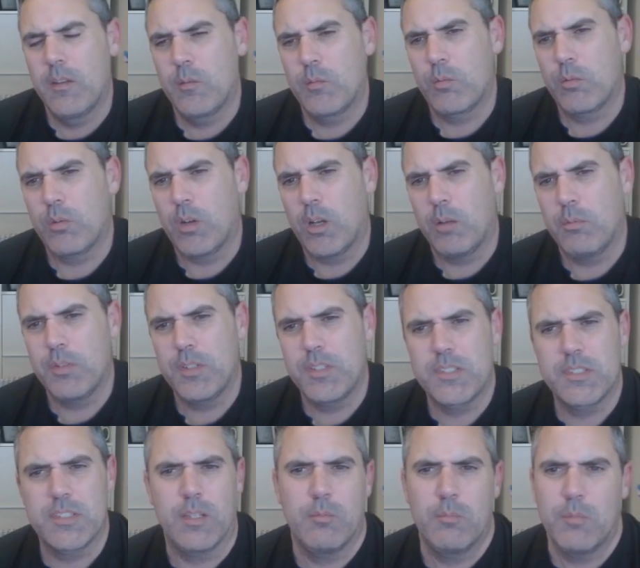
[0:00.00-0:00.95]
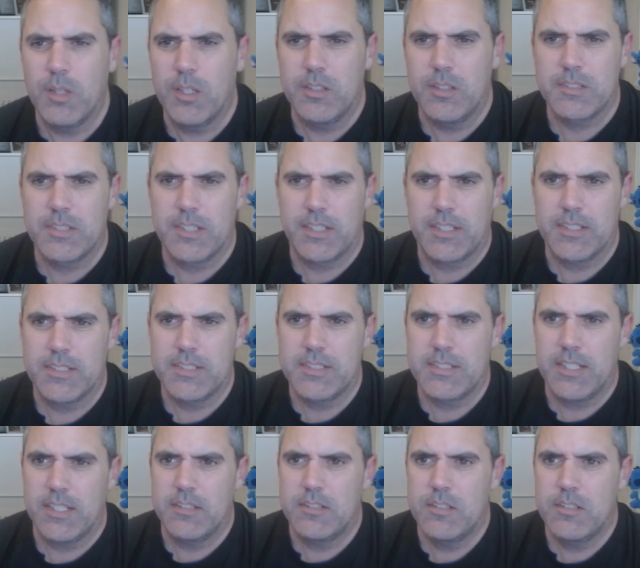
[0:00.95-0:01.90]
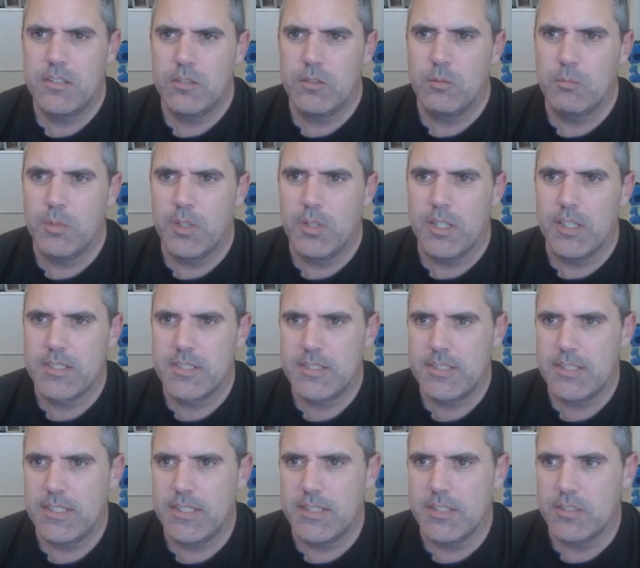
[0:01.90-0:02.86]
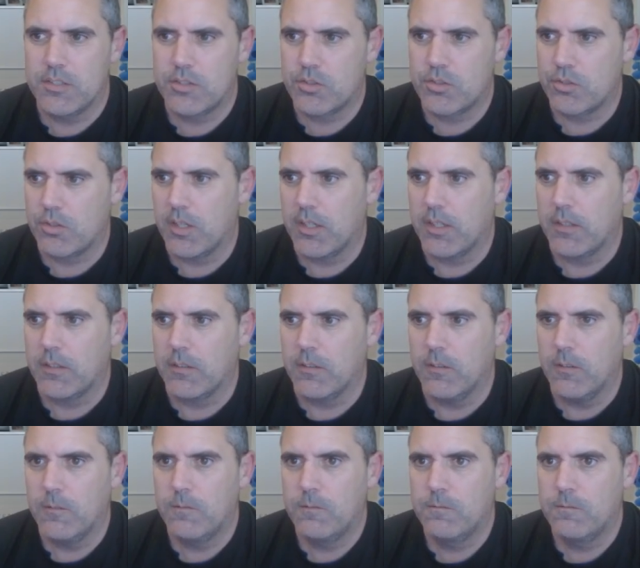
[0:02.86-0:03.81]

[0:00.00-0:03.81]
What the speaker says: Probably something else I could say too, but I see this triangle.